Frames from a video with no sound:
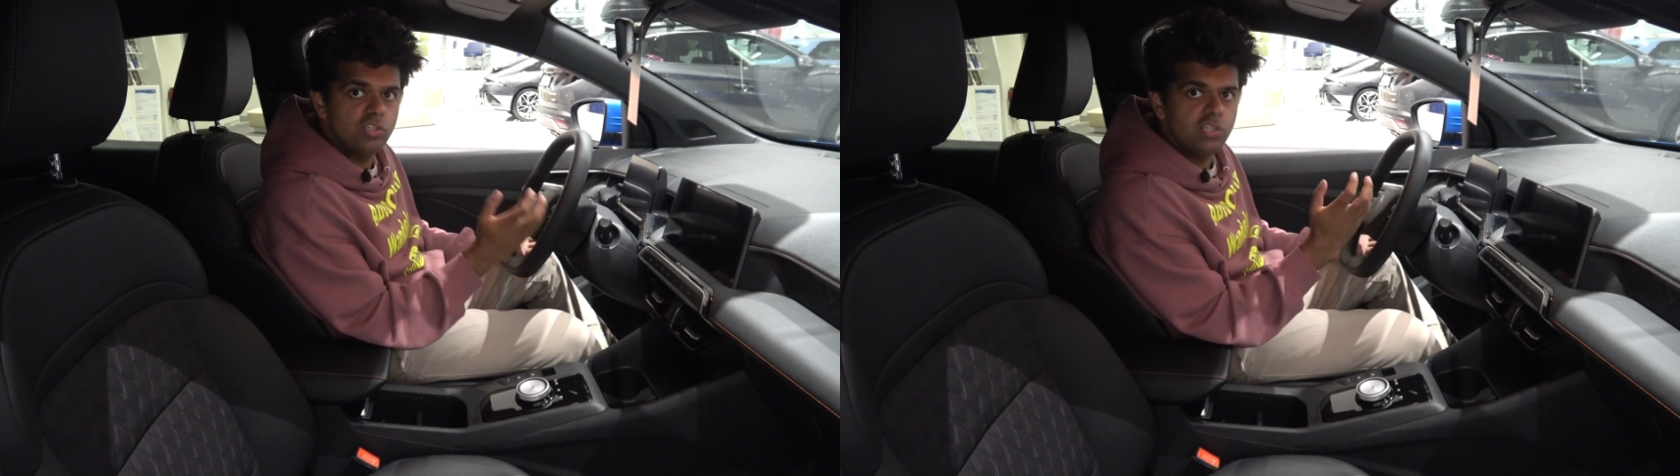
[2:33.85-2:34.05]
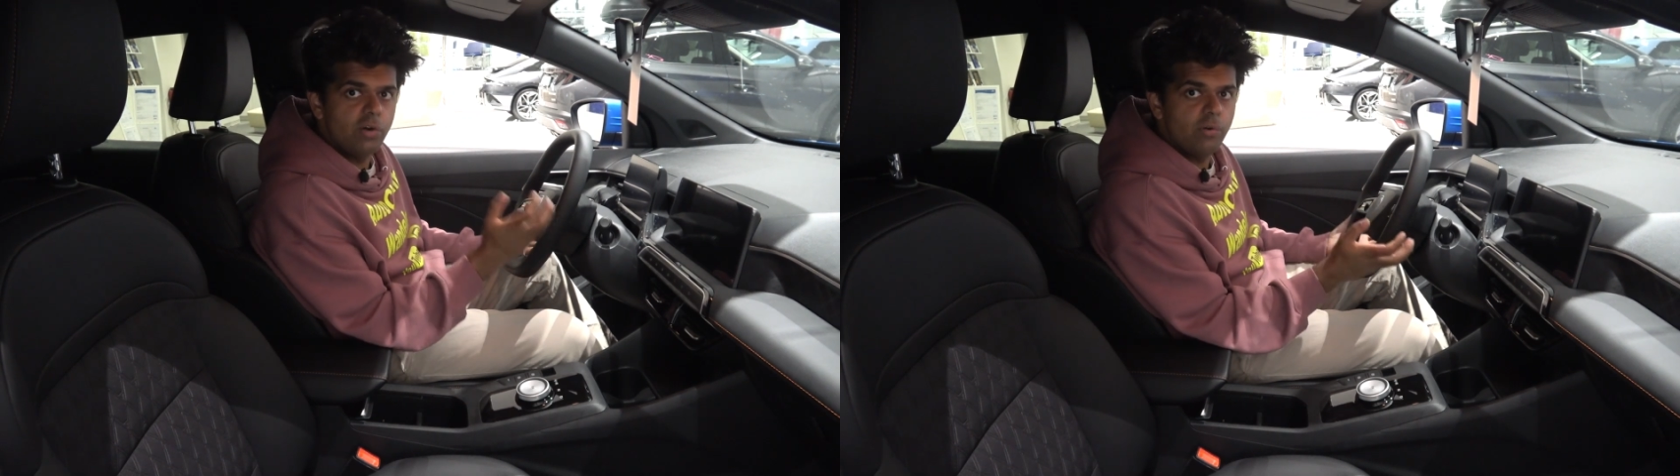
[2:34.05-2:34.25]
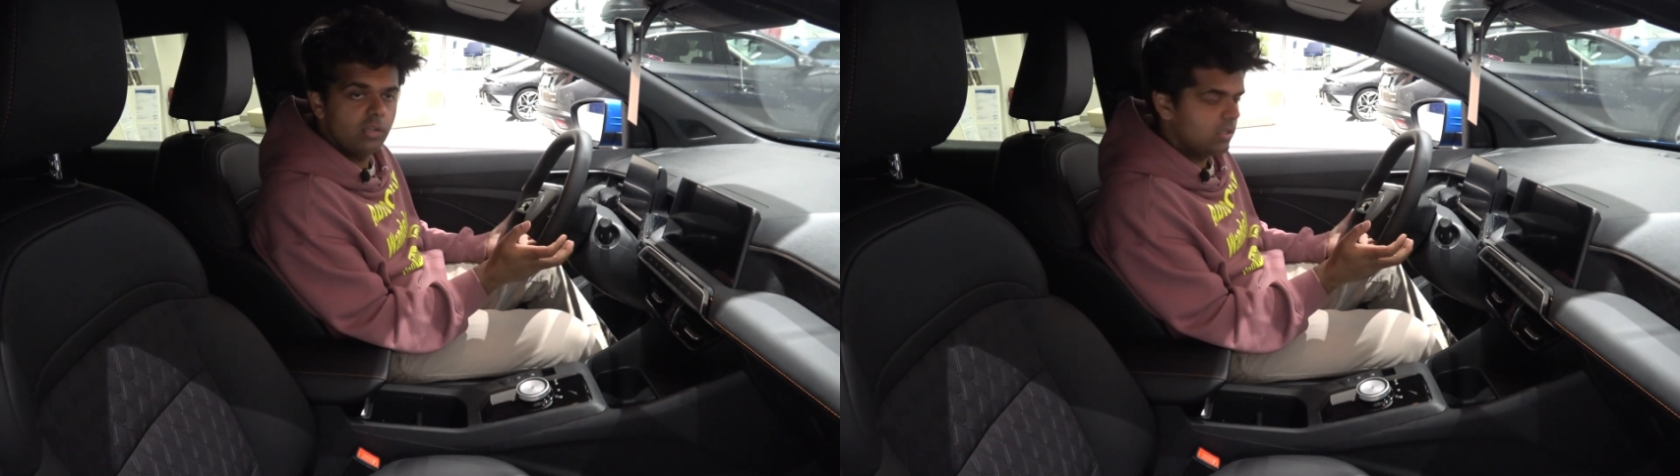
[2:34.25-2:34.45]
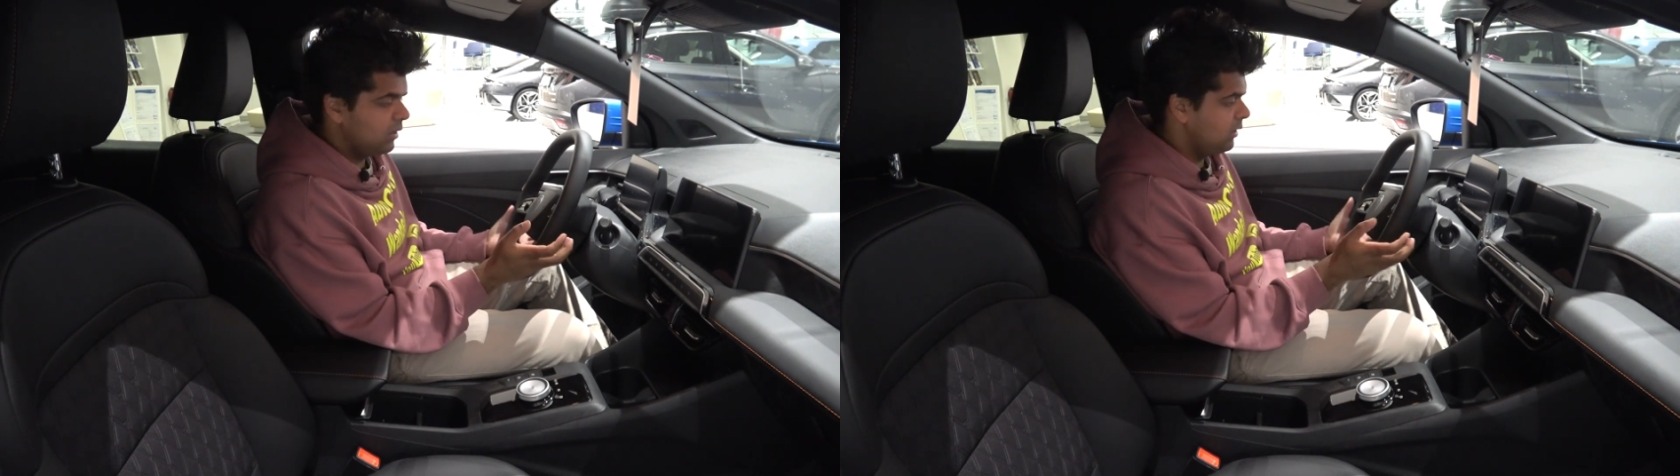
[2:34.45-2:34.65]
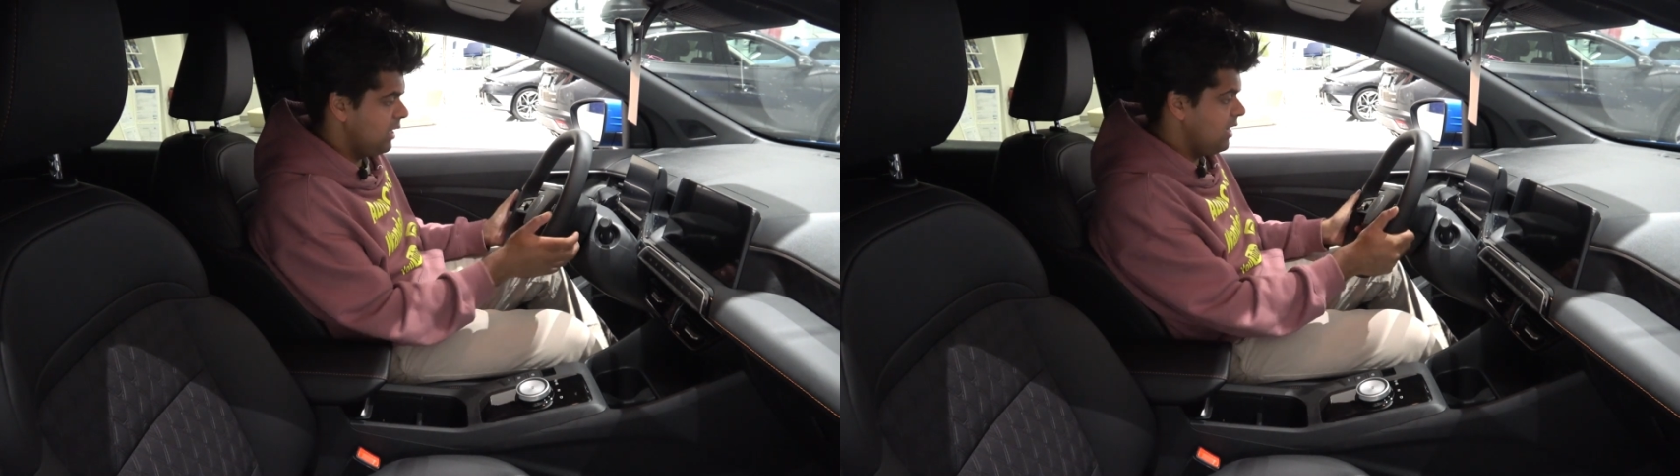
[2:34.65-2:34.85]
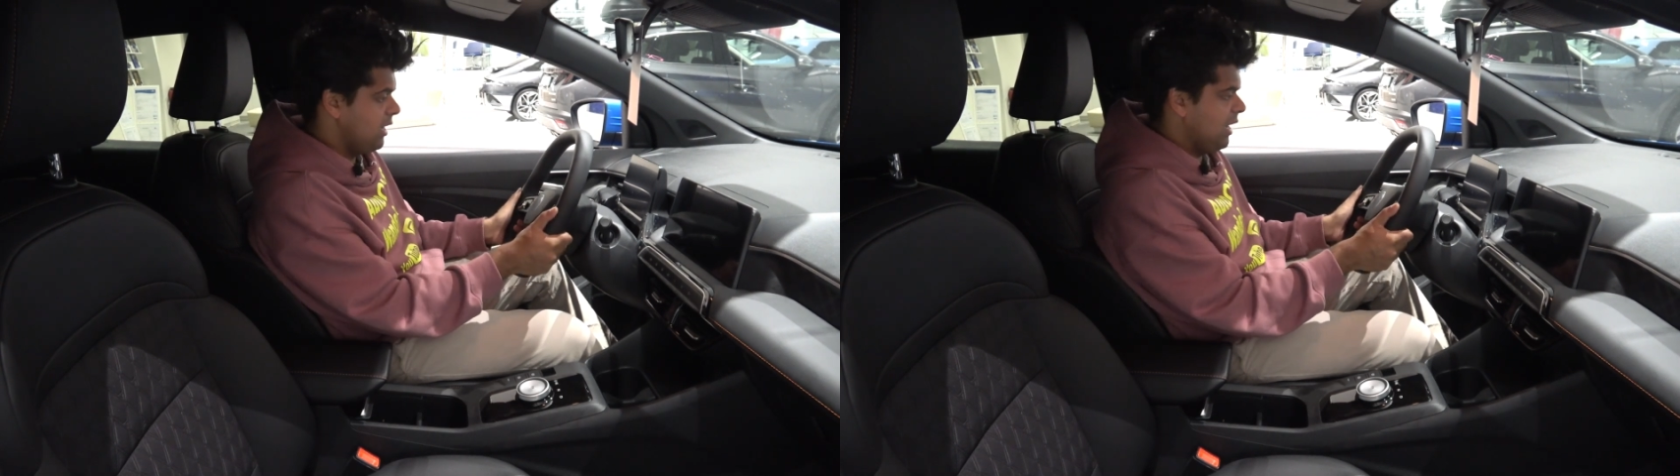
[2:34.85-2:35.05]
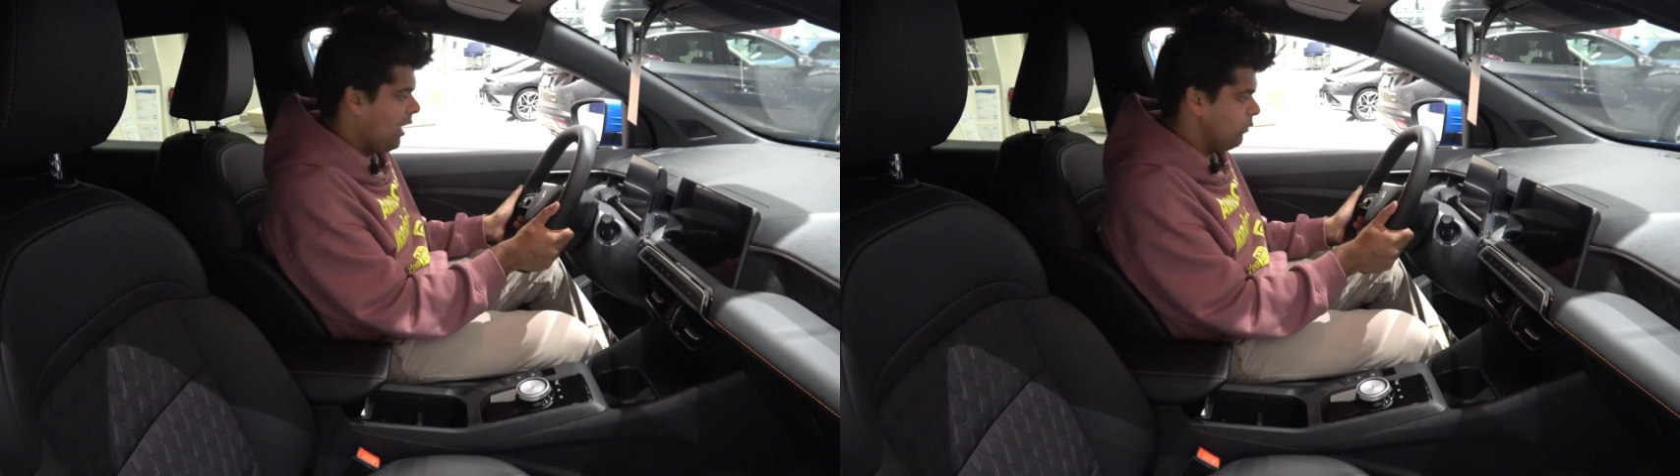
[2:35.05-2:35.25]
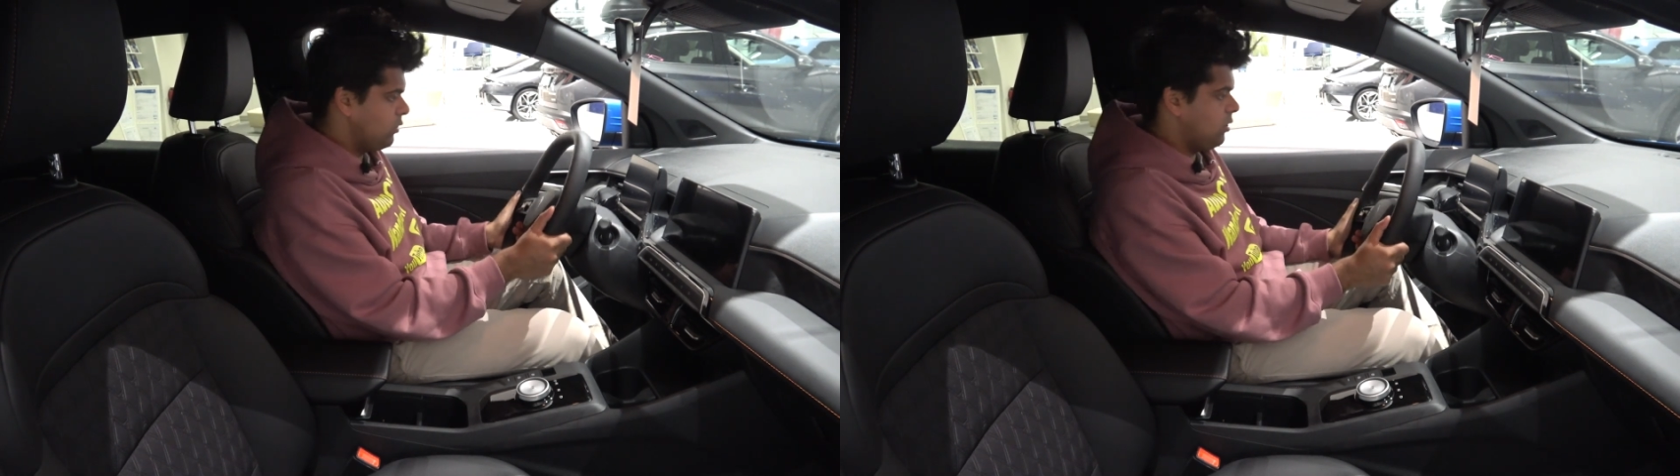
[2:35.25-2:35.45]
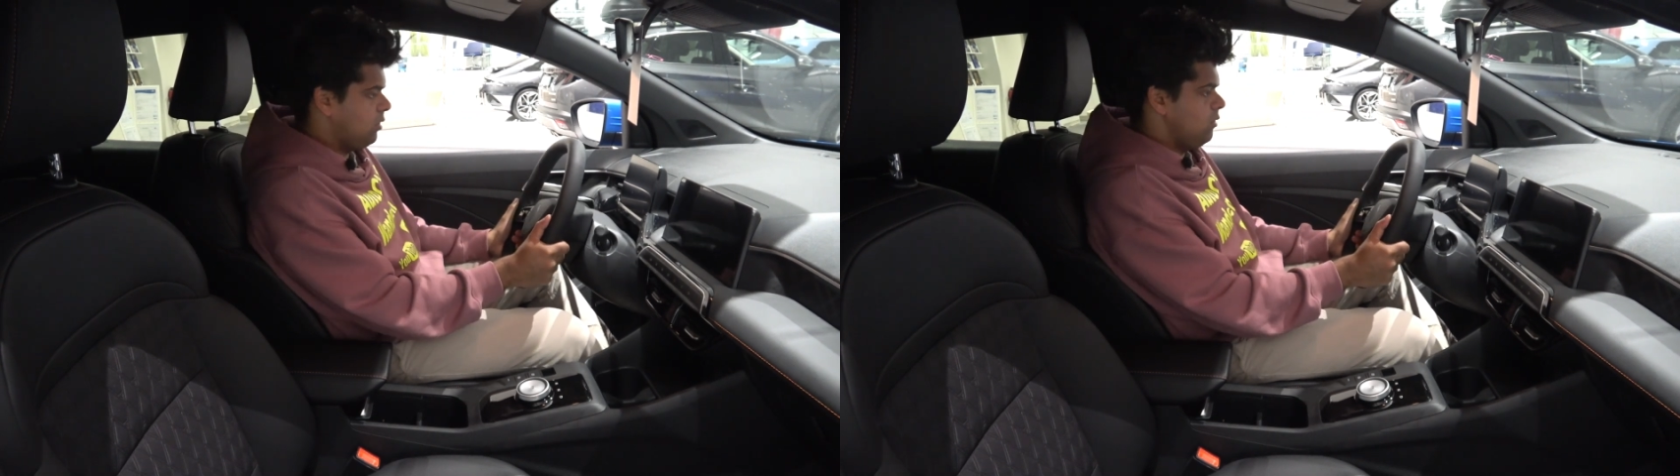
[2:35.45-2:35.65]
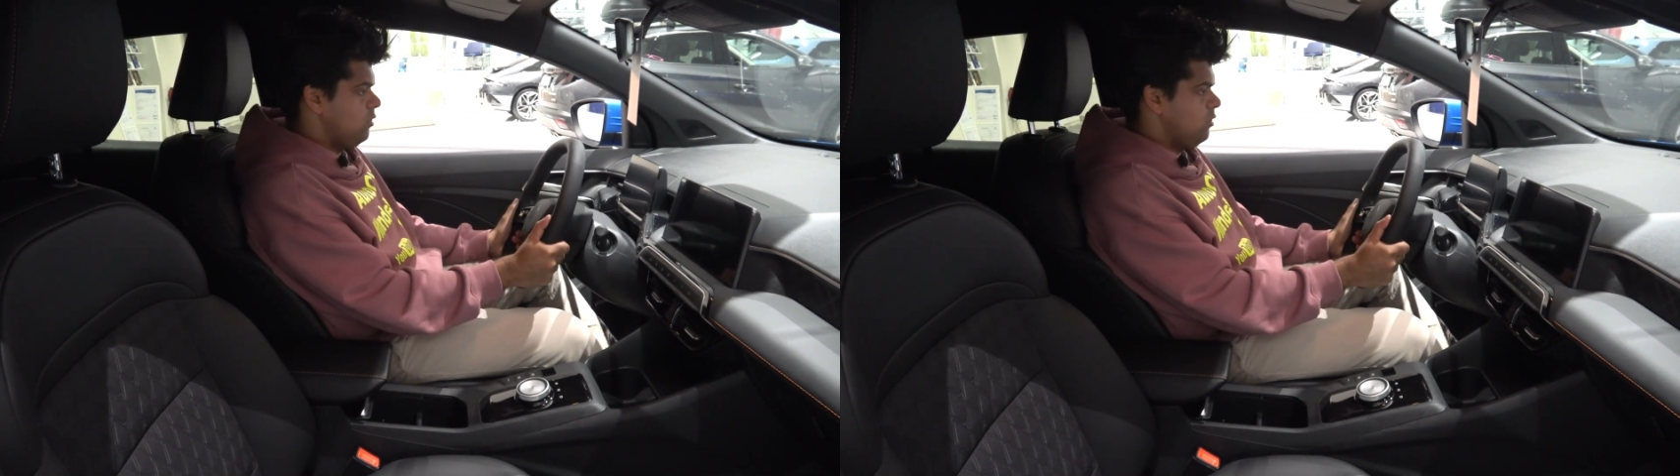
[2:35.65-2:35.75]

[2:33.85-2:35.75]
steering in and out.